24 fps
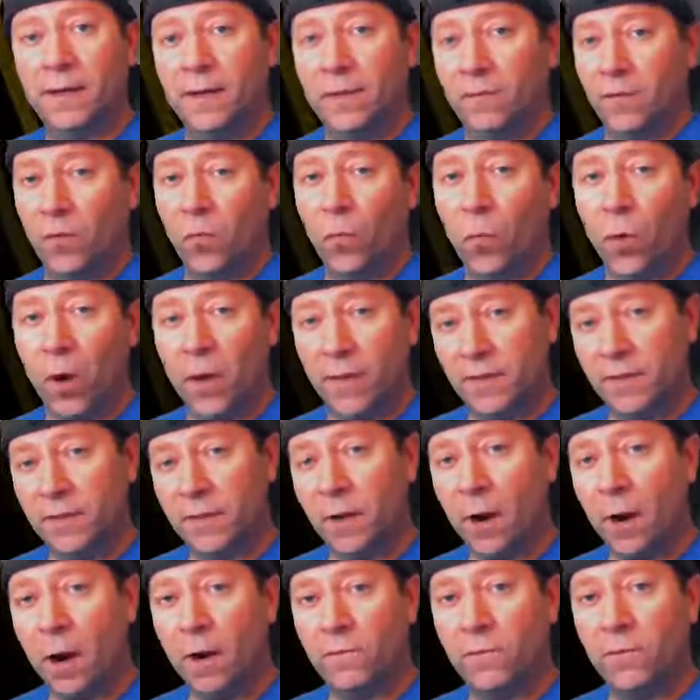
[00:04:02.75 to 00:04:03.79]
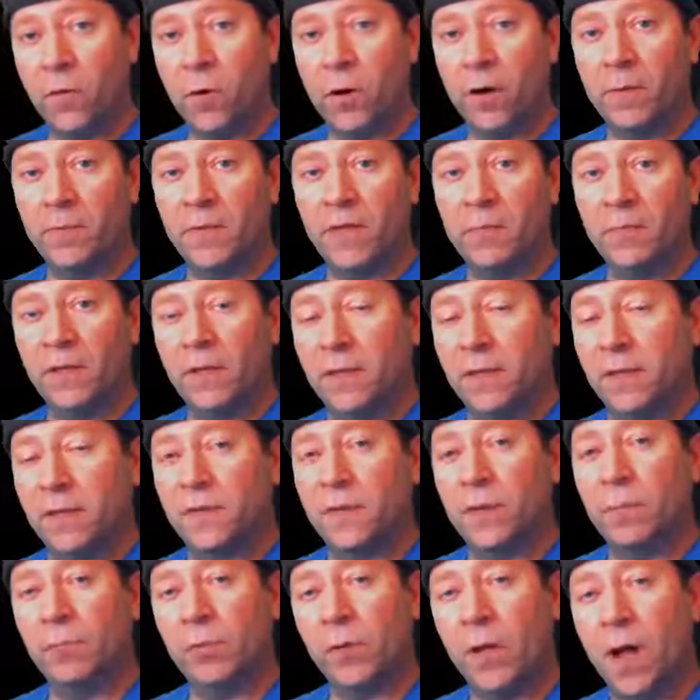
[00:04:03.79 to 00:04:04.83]
even 1 star for me because
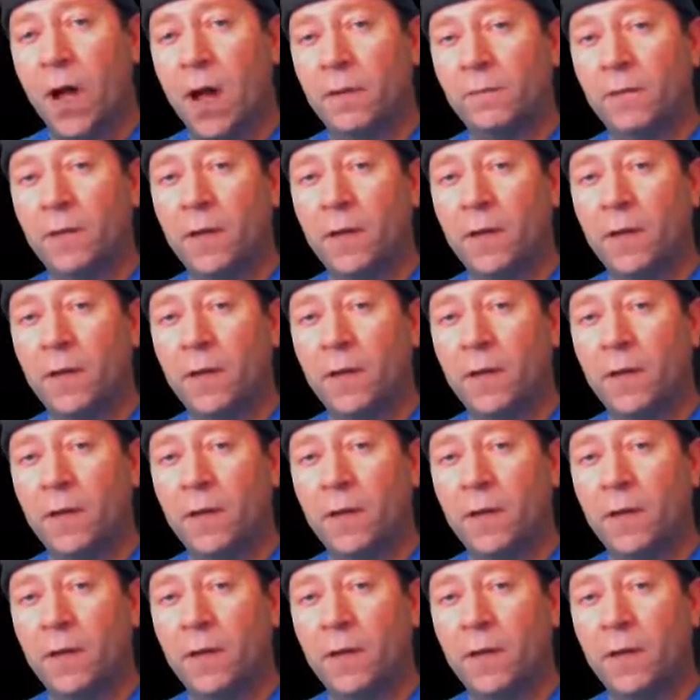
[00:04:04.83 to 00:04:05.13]
the plot